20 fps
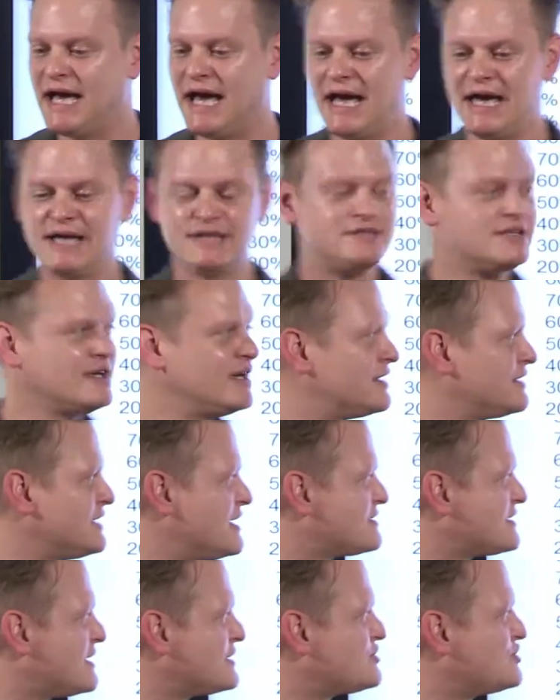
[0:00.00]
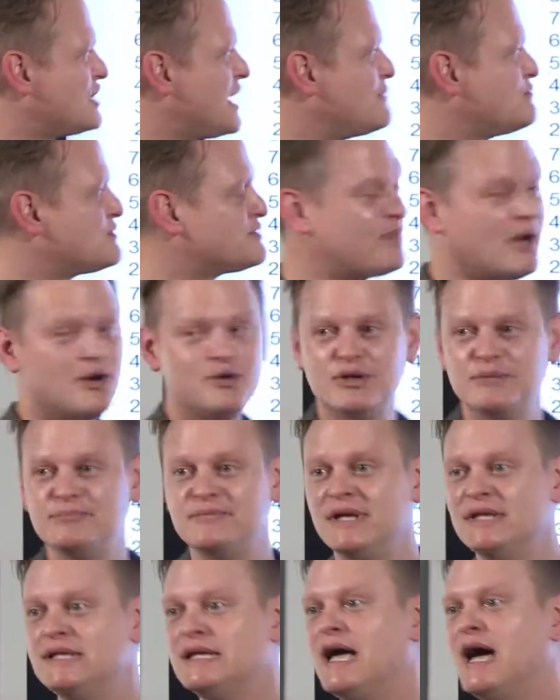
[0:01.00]
And yes, that's James Bolam.
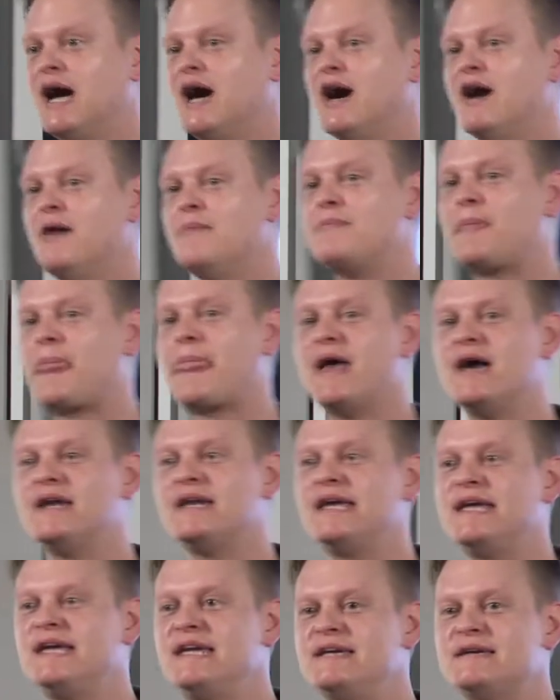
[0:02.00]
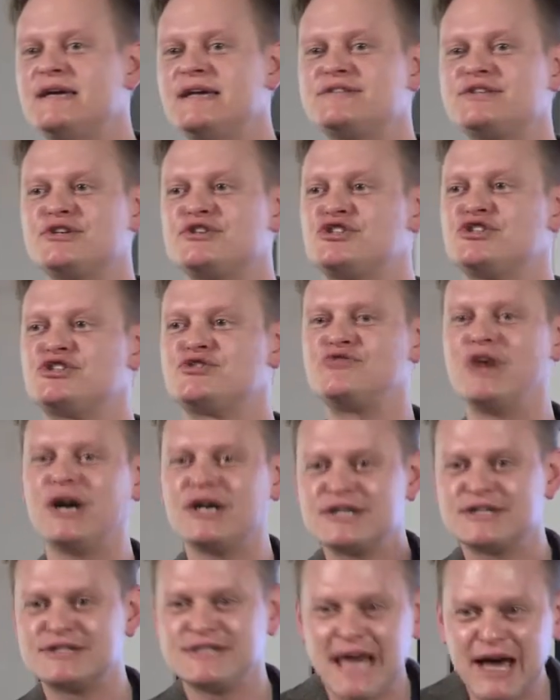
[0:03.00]
And he is a
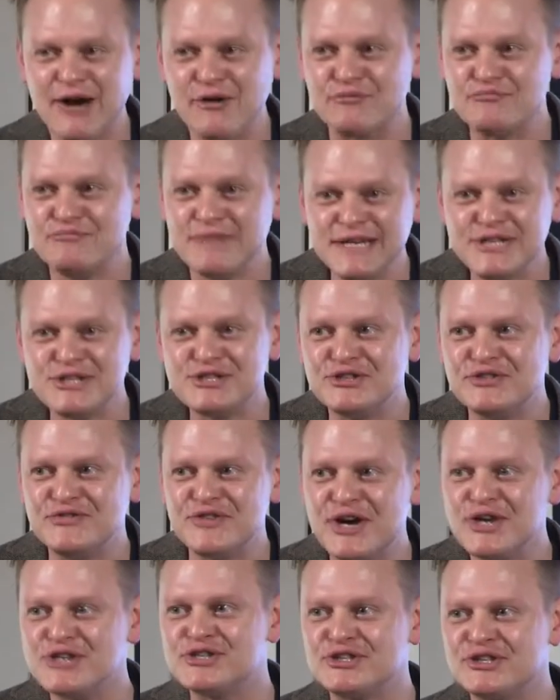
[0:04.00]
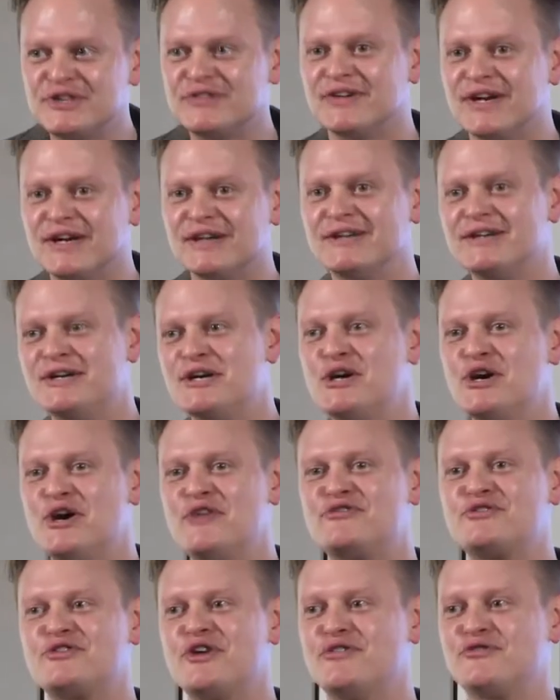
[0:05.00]
shrunk down miniature version
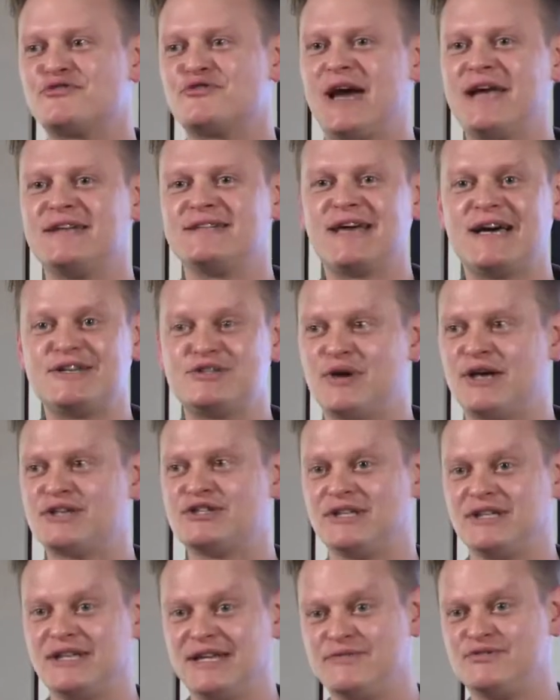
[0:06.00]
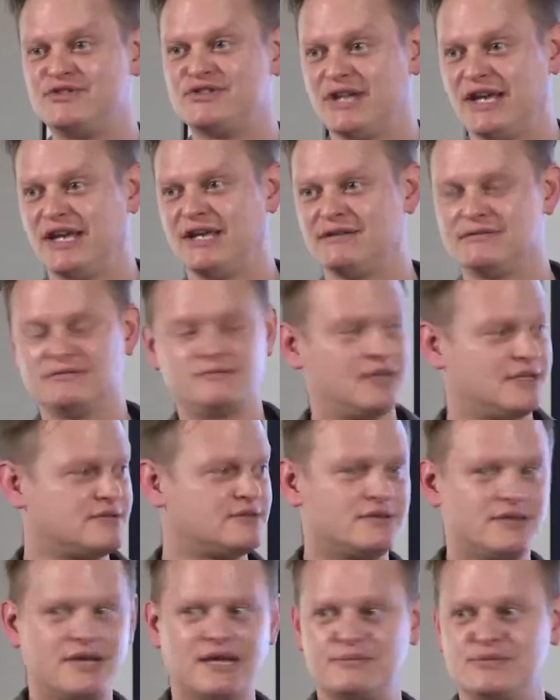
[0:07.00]
of Grandad, who actually lives in,
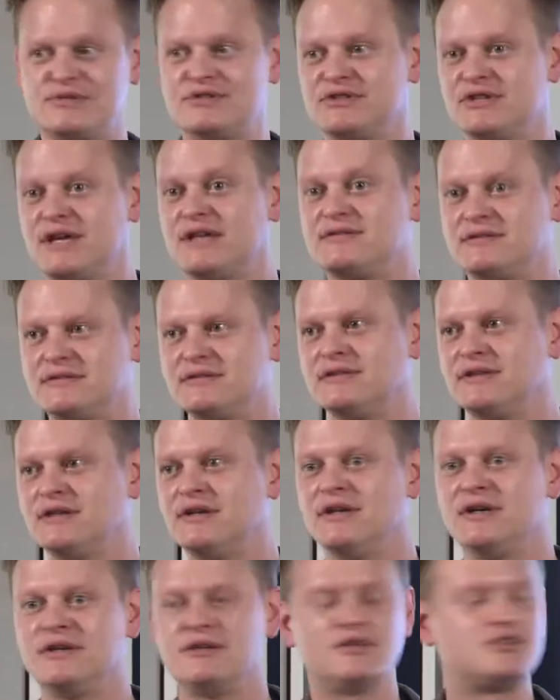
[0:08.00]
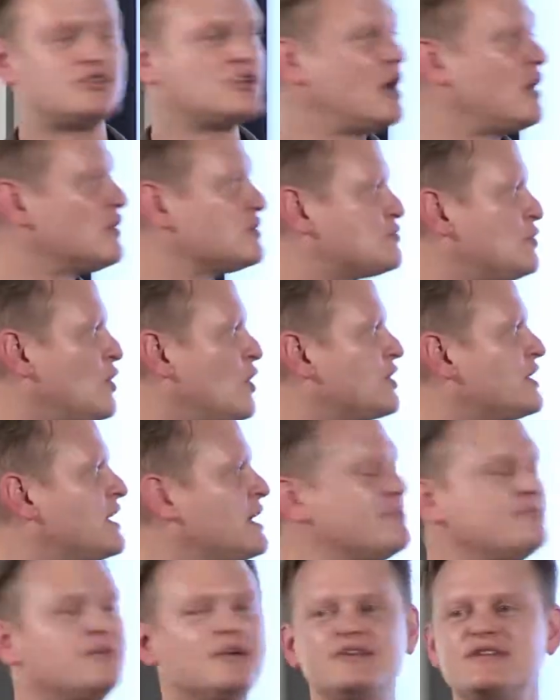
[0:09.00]
as the name suggests, the child's
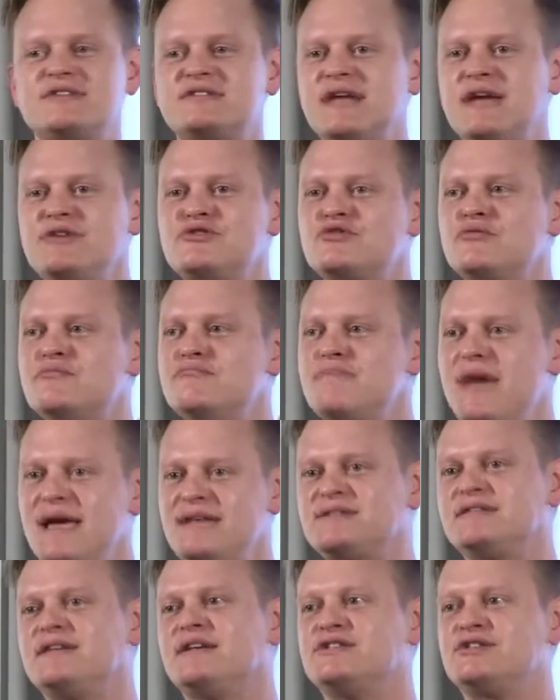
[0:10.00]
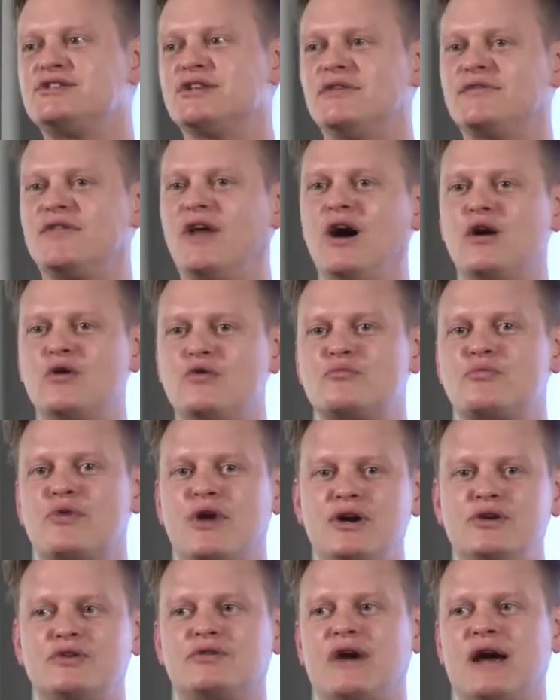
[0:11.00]
pocket. But the central message of the whole
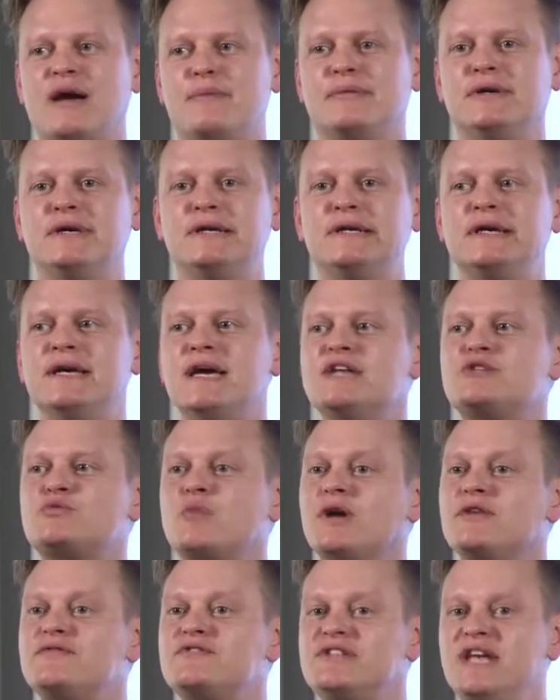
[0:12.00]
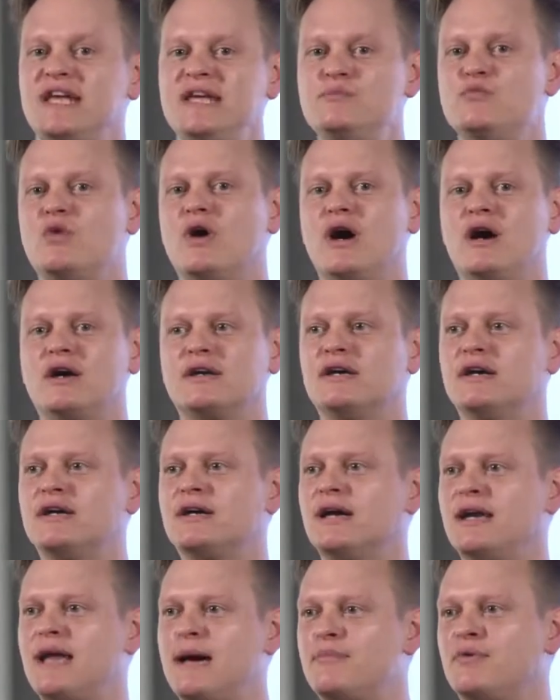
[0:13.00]
program is one of teamwork
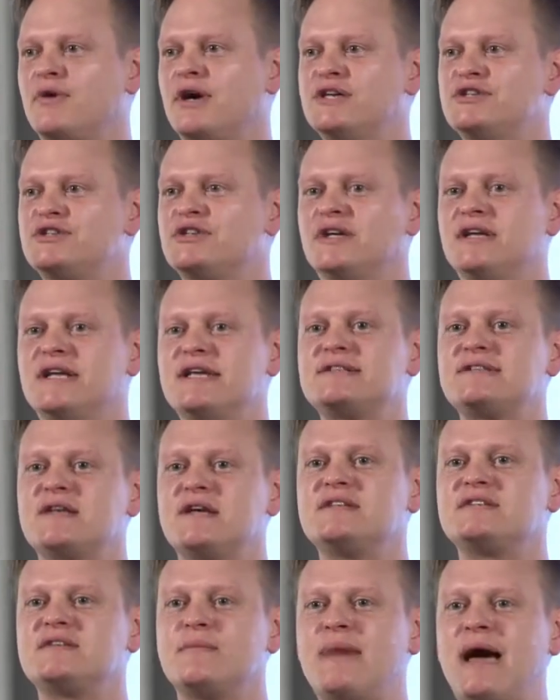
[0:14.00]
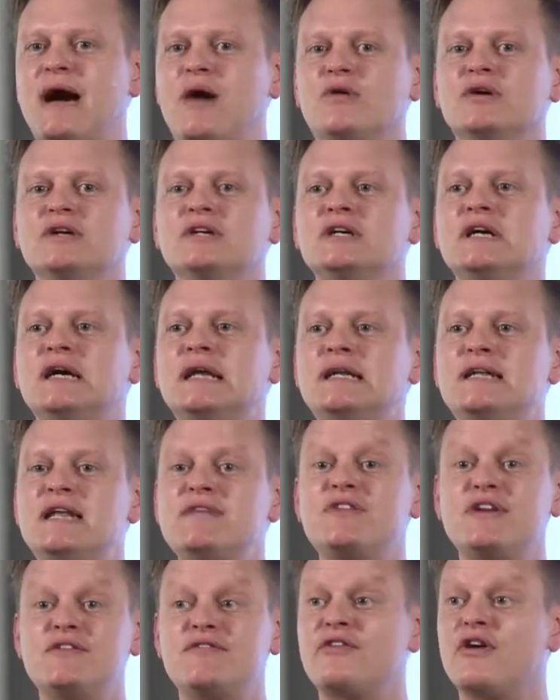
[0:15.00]
and collaboration. It's about
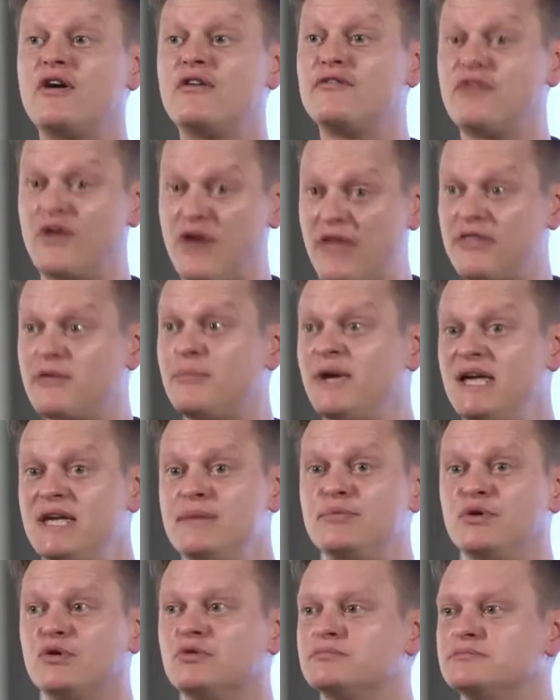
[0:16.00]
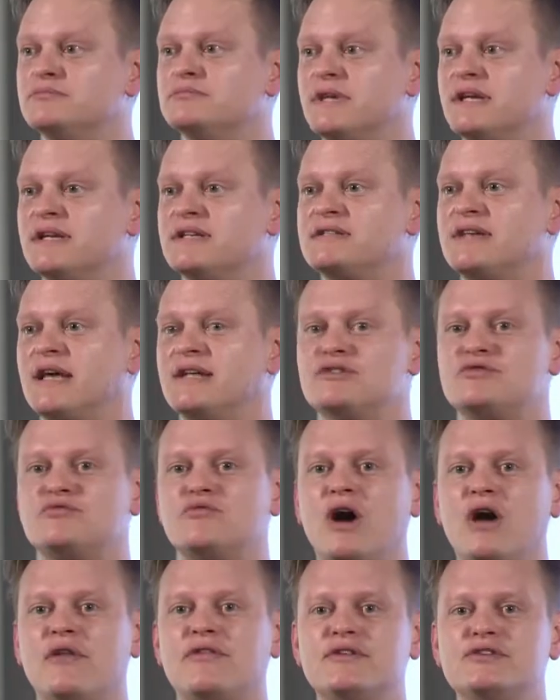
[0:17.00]
living for other people, in a sense,
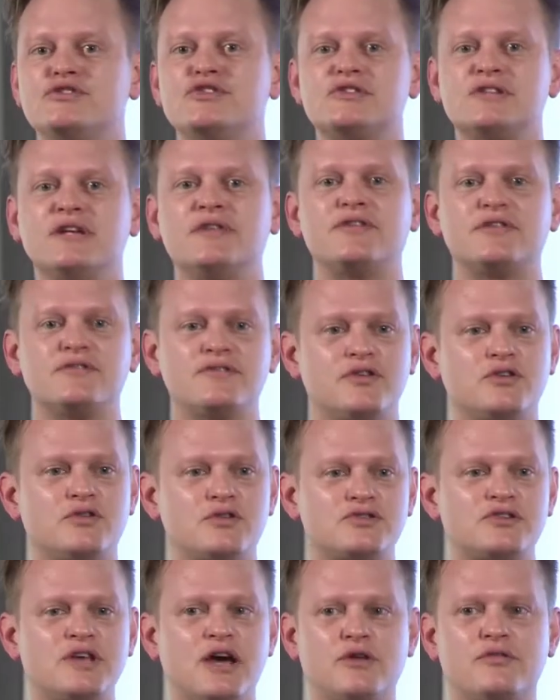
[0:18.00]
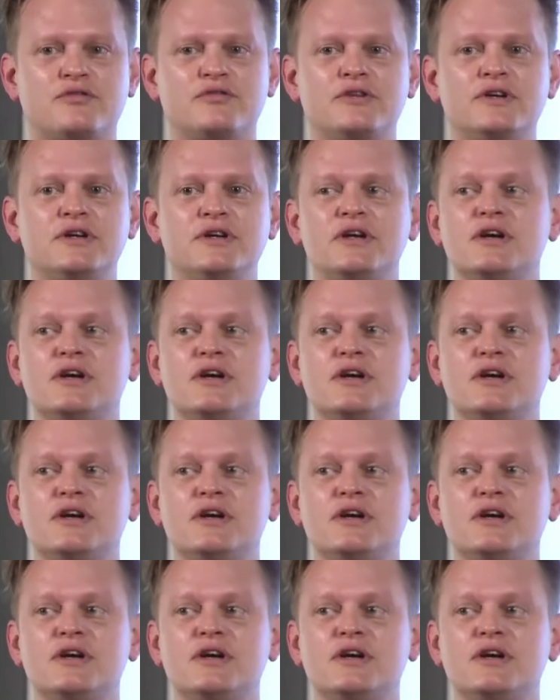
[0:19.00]
rather than just living for yourself.